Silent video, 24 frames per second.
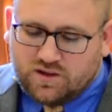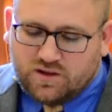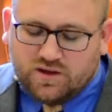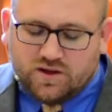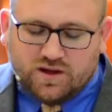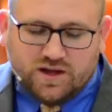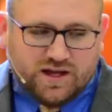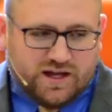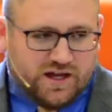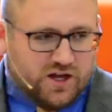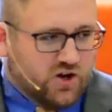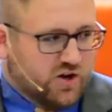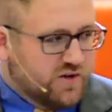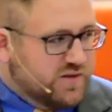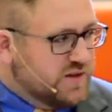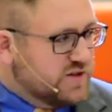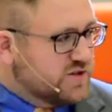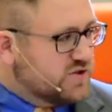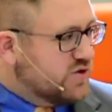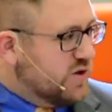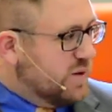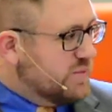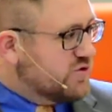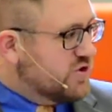here in this
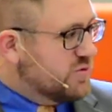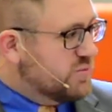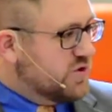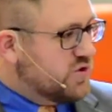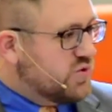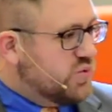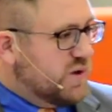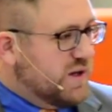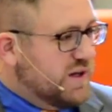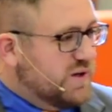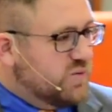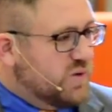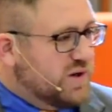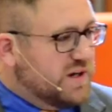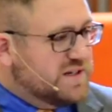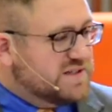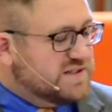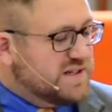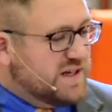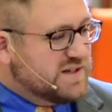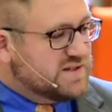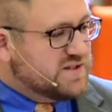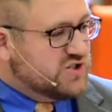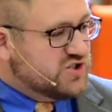scripture between what He
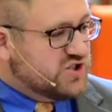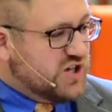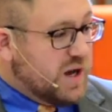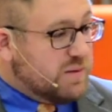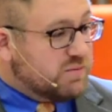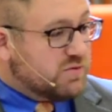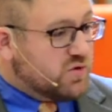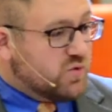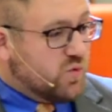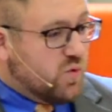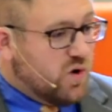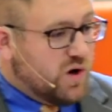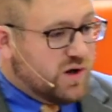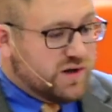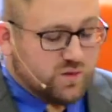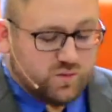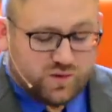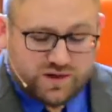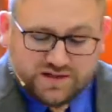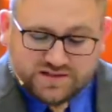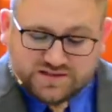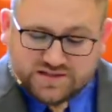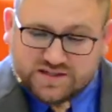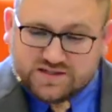says in chapter one and
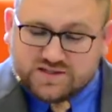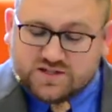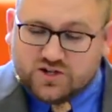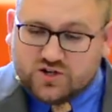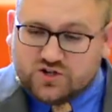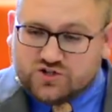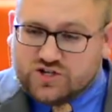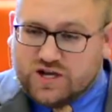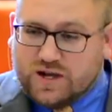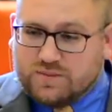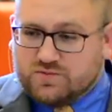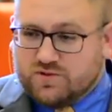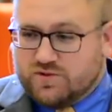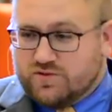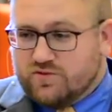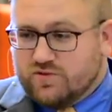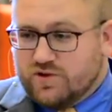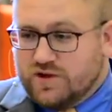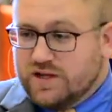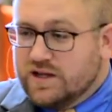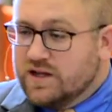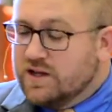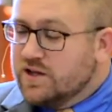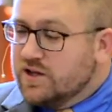what He says here in chapter
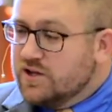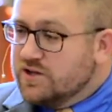three.